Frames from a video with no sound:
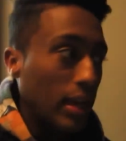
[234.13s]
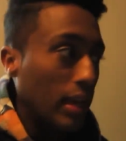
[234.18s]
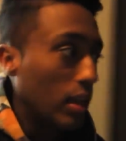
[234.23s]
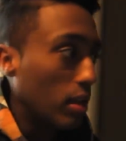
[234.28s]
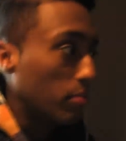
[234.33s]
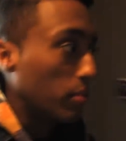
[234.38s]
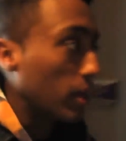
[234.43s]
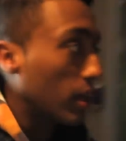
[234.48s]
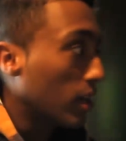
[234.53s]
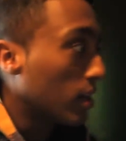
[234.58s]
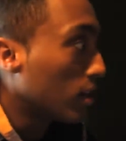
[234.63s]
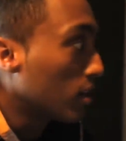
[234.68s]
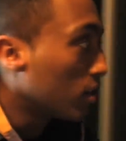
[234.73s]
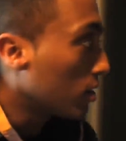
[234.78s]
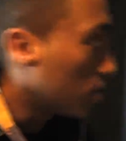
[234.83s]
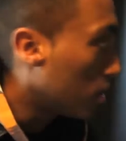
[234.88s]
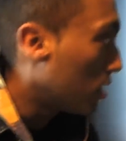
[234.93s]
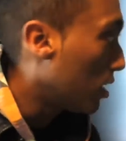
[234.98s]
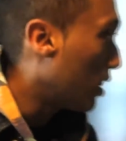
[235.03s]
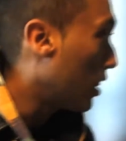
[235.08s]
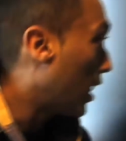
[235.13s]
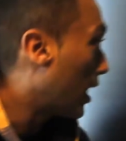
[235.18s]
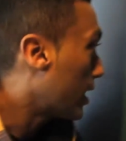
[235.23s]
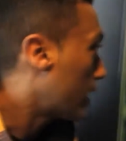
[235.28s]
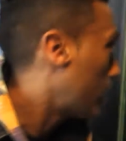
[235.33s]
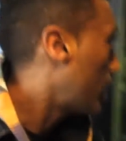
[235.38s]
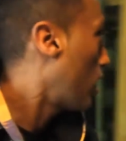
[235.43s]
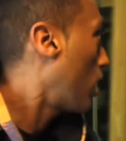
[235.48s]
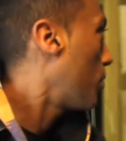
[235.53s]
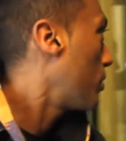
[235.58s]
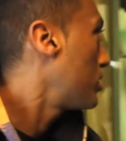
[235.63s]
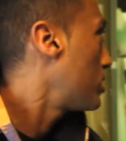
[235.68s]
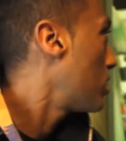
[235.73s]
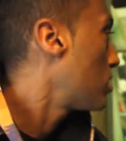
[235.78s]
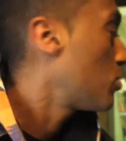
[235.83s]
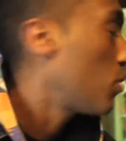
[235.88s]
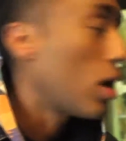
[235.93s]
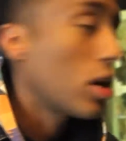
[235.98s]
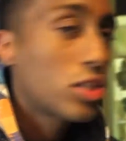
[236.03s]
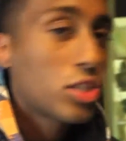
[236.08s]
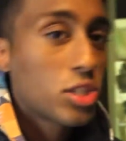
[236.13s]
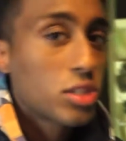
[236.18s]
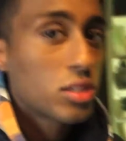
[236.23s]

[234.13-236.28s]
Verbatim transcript: yell at me, like he always does.